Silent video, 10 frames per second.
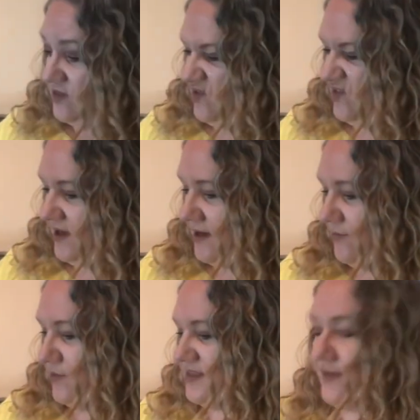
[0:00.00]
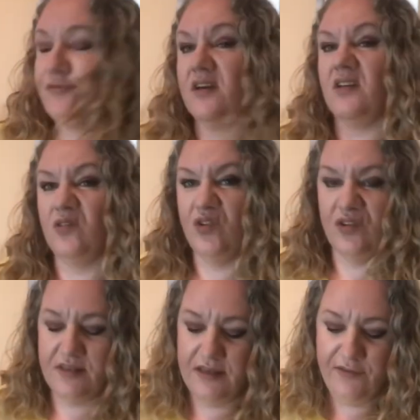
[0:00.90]
do that once I've done a look,
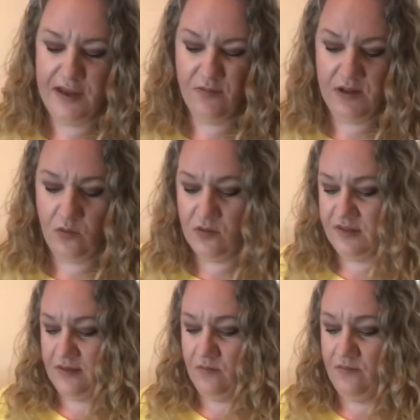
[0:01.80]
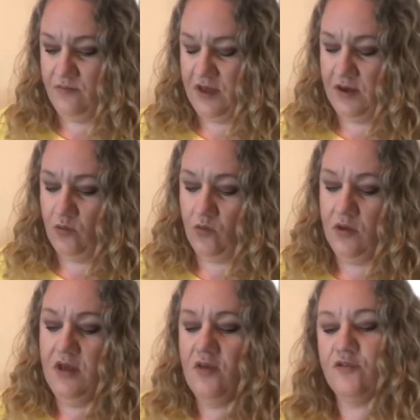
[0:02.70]
see if anybody wants them that I know.
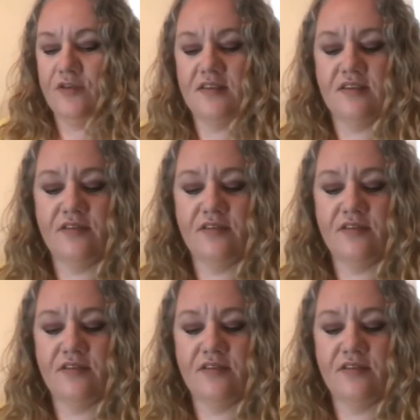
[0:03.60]
So this is the